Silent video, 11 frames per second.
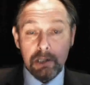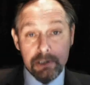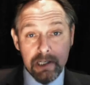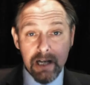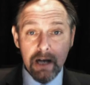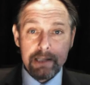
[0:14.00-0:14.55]

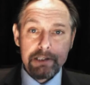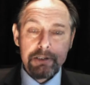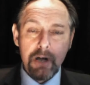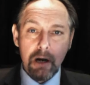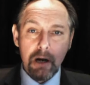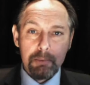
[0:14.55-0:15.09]
Tonight's
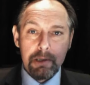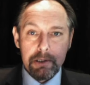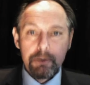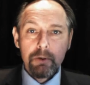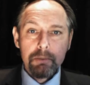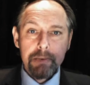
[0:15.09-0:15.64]
top
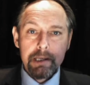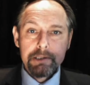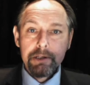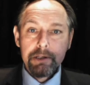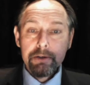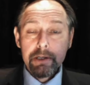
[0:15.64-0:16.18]

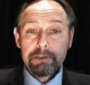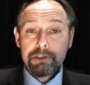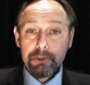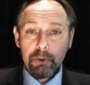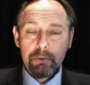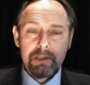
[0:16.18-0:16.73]
European Union
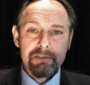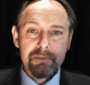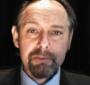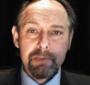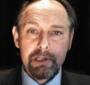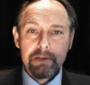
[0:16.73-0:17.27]
stories
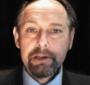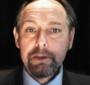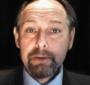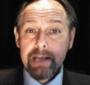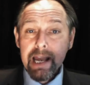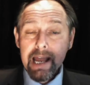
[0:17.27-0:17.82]
from TheEUnit
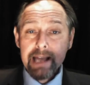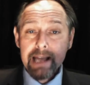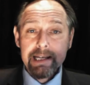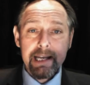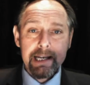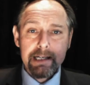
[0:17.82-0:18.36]
U
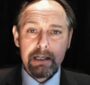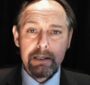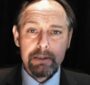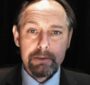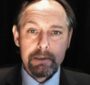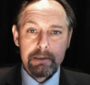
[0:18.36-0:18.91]
K
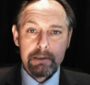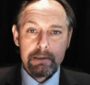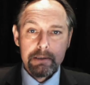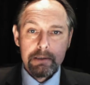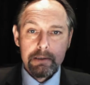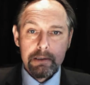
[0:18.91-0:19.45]
include
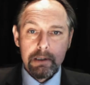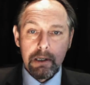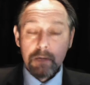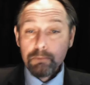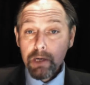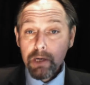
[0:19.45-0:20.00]

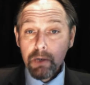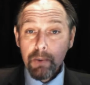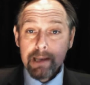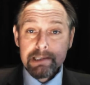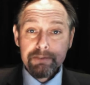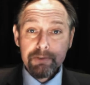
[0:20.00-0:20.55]

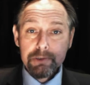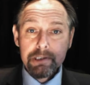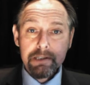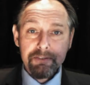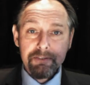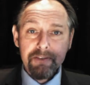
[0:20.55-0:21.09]
request for the
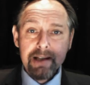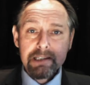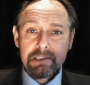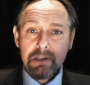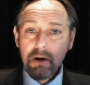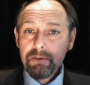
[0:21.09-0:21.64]

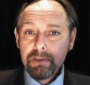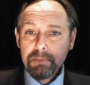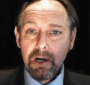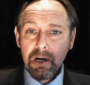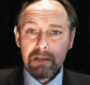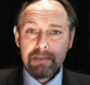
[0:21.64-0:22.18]
defence of the
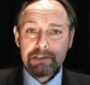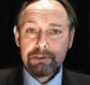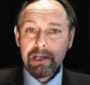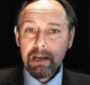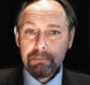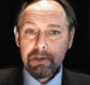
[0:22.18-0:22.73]

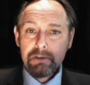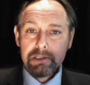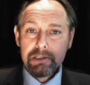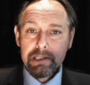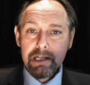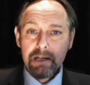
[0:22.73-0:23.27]
parliamentary
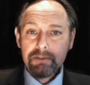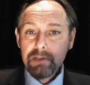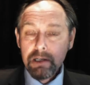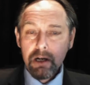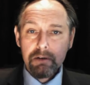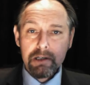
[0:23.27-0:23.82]
immunity of
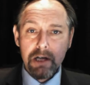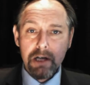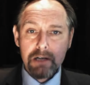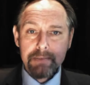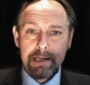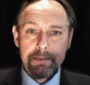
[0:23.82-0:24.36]
Lara
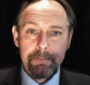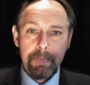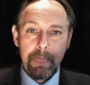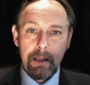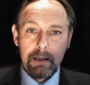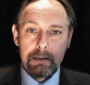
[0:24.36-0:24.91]
Comi,
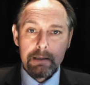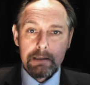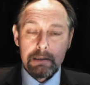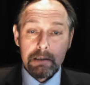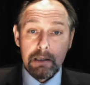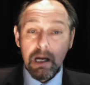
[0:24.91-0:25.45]

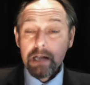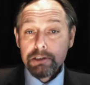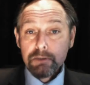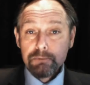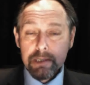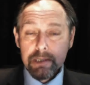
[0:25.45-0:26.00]
and
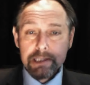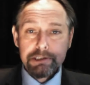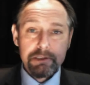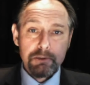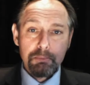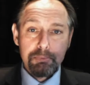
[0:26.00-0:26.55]

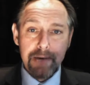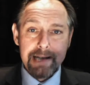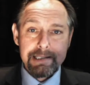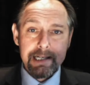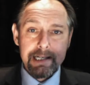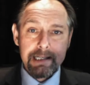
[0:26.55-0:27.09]
regional
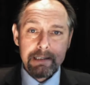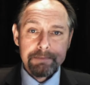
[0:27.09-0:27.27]
branding.